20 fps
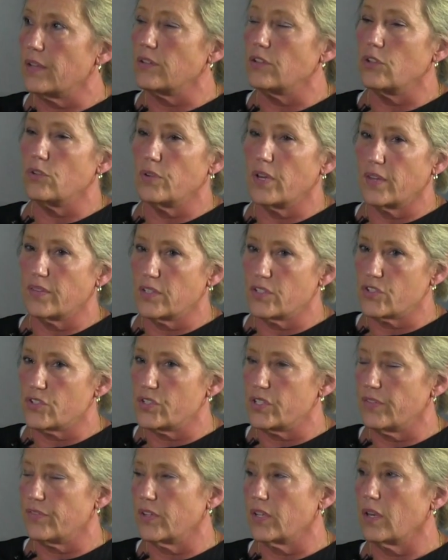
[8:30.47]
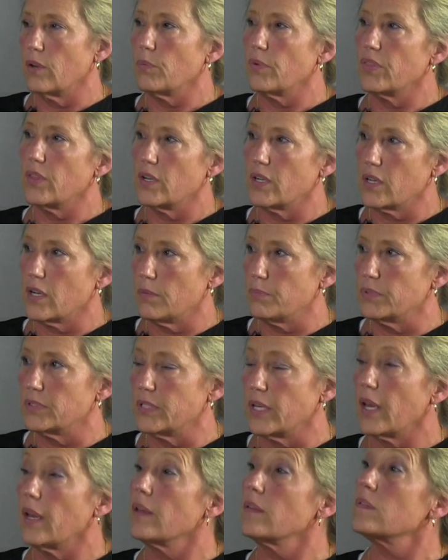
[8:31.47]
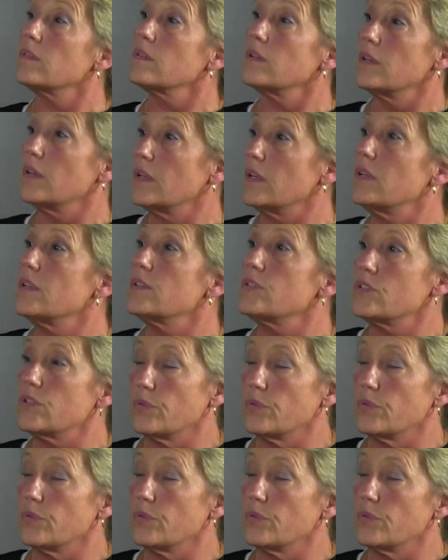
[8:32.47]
and you get the certificate within a couple days. Mm-hmm.